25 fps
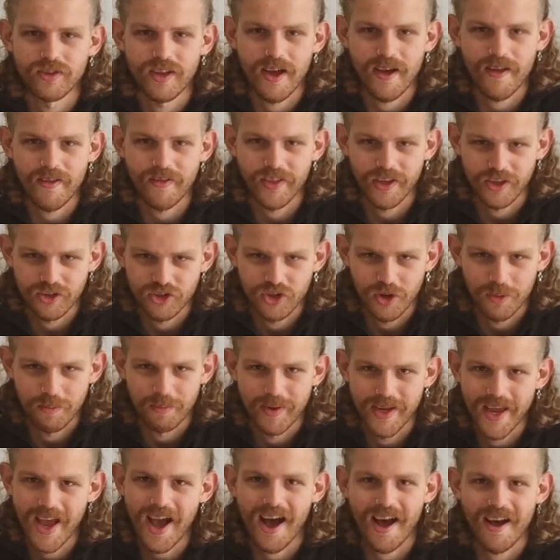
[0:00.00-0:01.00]
that they should
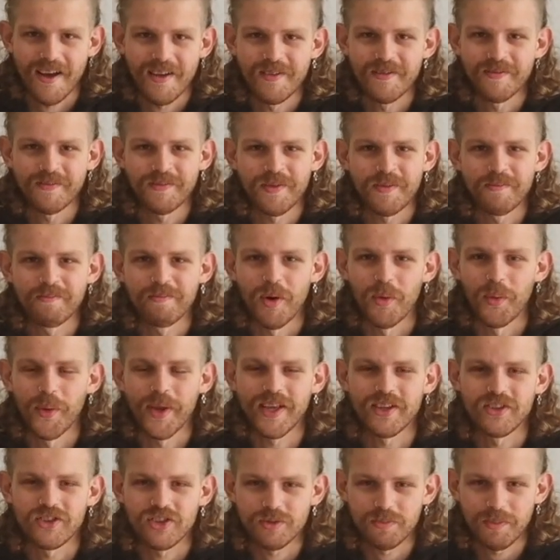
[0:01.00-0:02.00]
be at. But we
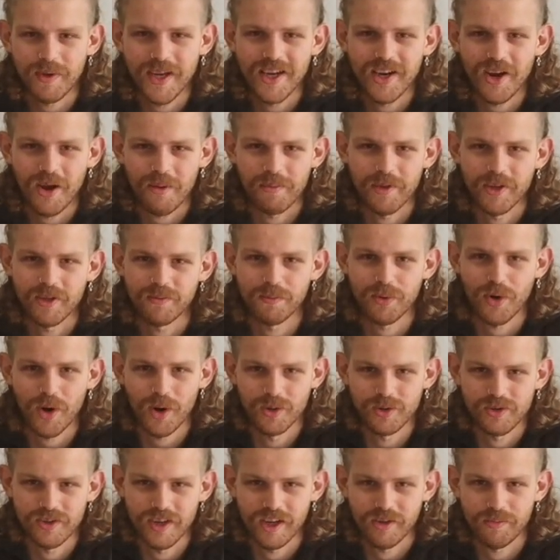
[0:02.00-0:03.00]
can speed up this
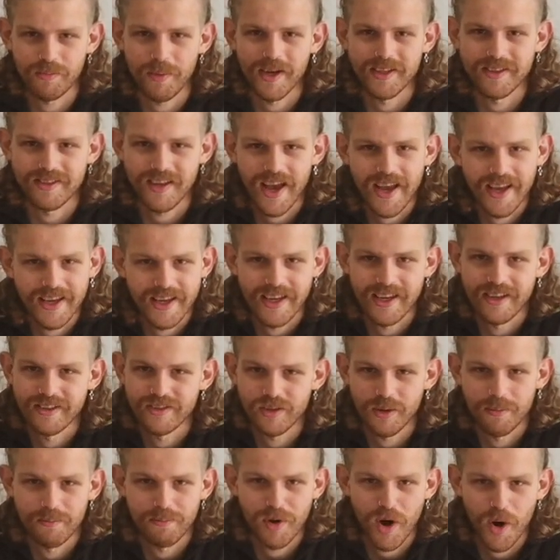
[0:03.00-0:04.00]
process by taking
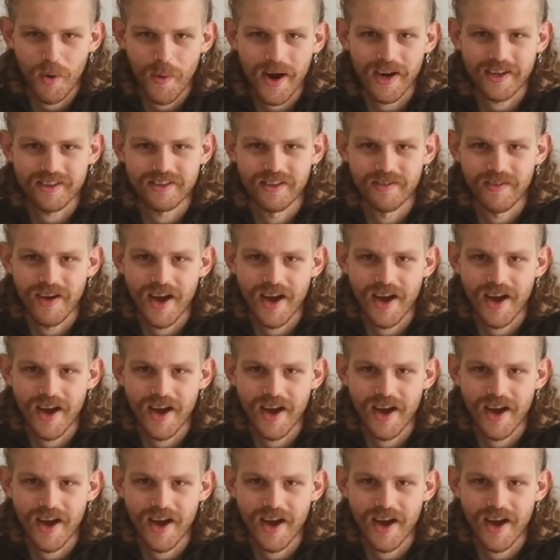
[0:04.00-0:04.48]
some proactive